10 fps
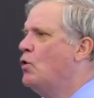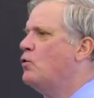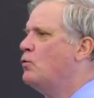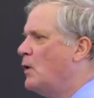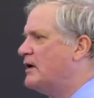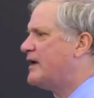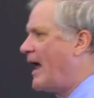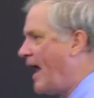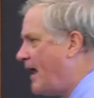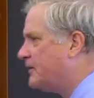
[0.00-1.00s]
who was
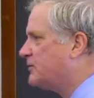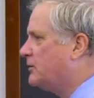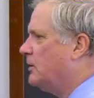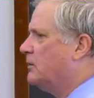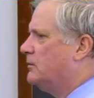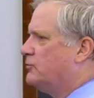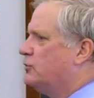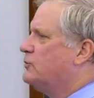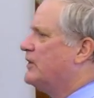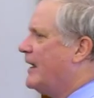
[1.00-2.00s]
asked
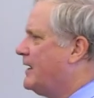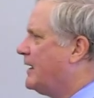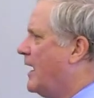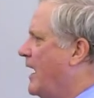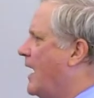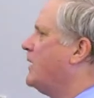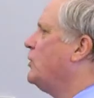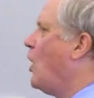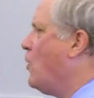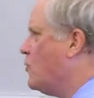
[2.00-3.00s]
to take
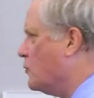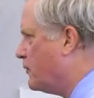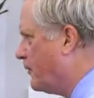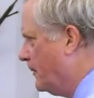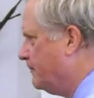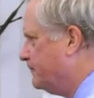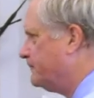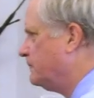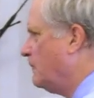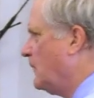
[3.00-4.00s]
an oath
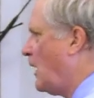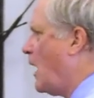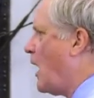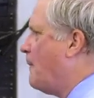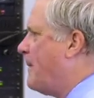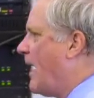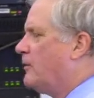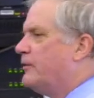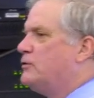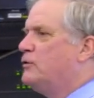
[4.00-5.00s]

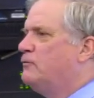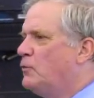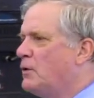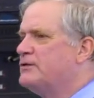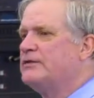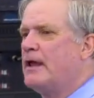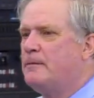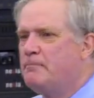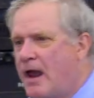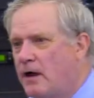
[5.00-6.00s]
about the divorce
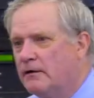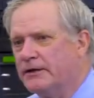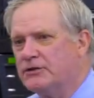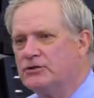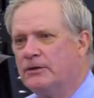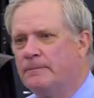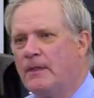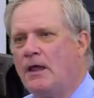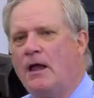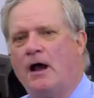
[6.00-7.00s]
and marriage
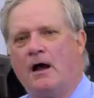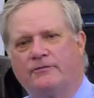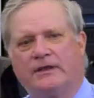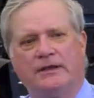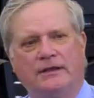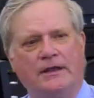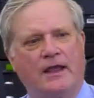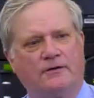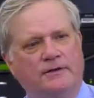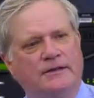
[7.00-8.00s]
of King
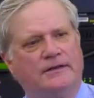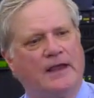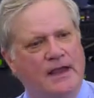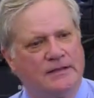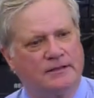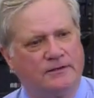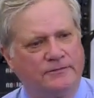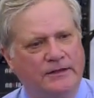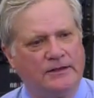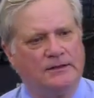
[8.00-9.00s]
Henry VIII
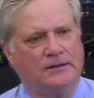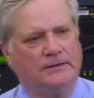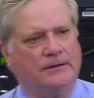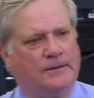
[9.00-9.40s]
of England.